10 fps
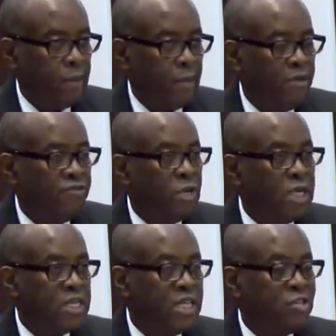If you
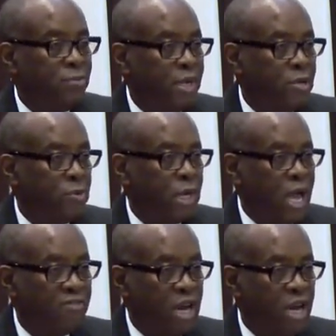listen to me, you will
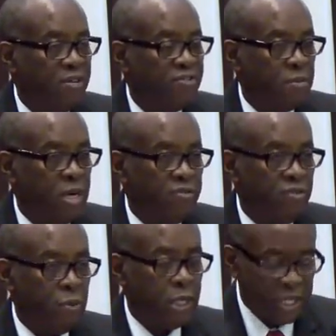have life. But if
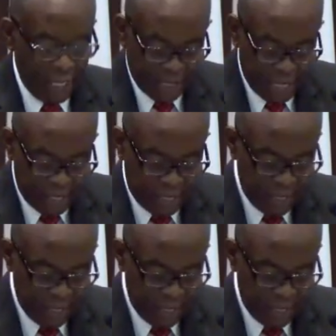you reject it,